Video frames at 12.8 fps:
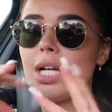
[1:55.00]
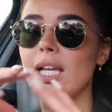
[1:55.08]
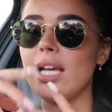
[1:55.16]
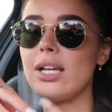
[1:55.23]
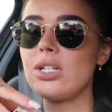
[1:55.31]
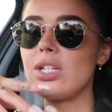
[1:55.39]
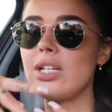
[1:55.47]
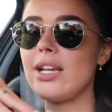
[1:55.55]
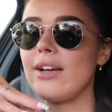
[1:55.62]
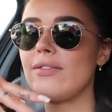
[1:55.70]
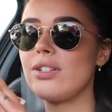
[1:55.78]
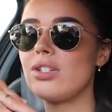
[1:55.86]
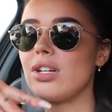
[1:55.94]
I actually
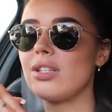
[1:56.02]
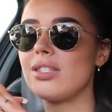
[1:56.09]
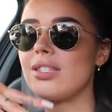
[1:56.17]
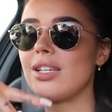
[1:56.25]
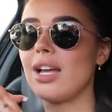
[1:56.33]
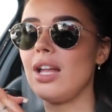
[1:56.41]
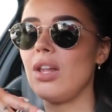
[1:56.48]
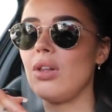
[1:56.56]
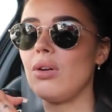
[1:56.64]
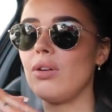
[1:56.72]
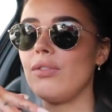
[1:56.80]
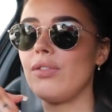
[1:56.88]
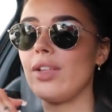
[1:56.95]
have the chance to get a
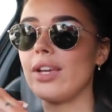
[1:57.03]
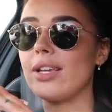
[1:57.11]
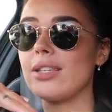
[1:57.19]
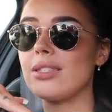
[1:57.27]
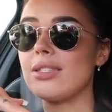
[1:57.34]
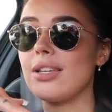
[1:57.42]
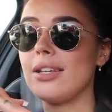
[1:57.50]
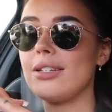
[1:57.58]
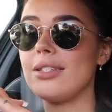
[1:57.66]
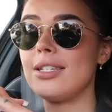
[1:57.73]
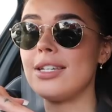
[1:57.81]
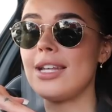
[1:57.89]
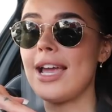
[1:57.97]
lot of things
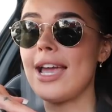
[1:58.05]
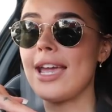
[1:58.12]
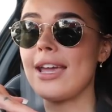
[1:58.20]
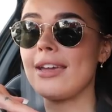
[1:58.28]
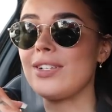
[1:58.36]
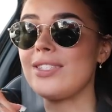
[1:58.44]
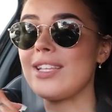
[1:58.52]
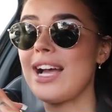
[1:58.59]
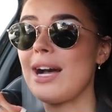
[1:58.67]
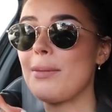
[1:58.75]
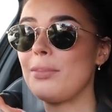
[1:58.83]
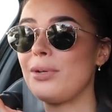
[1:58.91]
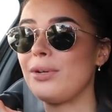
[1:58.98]
done today. Doesn't
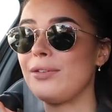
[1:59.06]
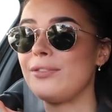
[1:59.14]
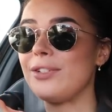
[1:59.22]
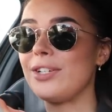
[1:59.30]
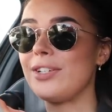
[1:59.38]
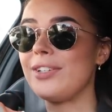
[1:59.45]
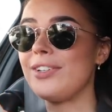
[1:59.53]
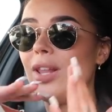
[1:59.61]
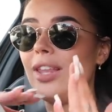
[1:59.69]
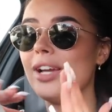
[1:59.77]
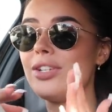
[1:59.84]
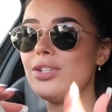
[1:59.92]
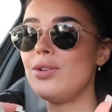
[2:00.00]
happen often.
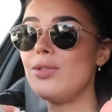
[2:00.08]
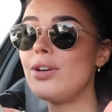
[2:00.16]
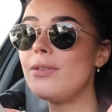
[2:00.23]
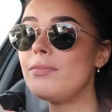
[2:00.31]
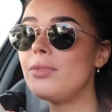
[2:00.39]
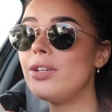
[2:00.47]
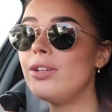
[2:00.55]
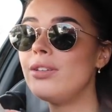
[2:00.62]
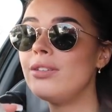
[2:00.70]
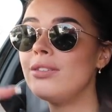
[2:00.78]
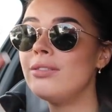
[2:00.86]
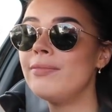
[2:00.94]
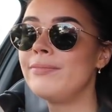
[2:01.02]
Will I do them?
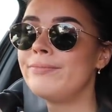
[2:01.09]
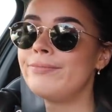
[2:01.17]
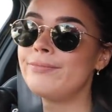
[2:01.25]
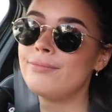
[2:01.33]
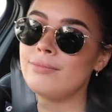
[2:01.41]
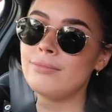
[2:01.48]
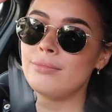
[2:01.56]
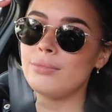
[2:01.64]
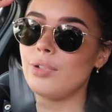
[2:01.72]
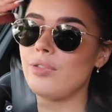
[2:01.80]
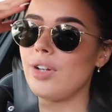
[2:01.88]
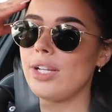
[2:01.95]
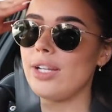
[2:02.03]

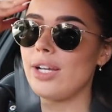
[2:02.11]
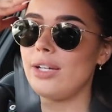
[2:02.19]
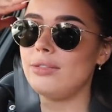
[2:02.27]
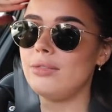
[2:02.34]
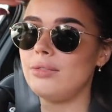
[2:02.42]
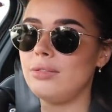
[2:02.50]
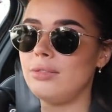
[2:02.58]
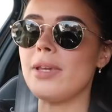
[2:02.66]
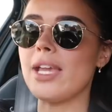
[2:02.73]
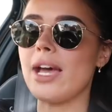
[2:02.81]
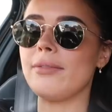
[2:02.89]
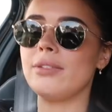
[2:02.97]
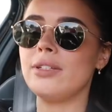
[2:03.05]
We'll find out. But
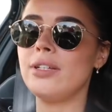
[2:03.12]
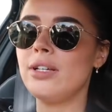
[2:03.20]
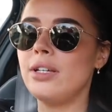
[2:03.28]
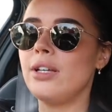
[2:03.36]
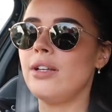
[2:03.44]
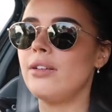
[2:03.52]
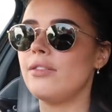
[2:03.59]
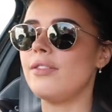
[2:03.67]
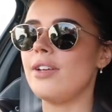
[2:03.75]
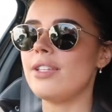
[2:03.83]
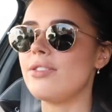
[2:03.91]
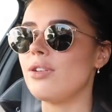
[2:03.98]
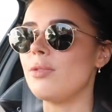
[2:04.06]
yeah,
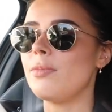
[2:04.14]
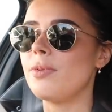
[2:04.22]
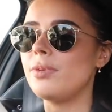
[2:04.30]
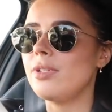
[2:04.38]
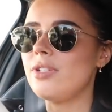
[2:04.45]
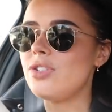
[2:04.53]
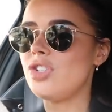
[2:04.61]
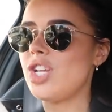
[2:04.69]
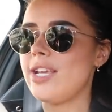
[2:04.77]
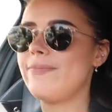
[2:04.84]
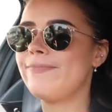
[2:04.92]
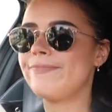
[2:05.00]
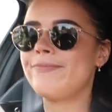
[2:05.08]
first up,
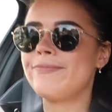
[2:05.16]
G.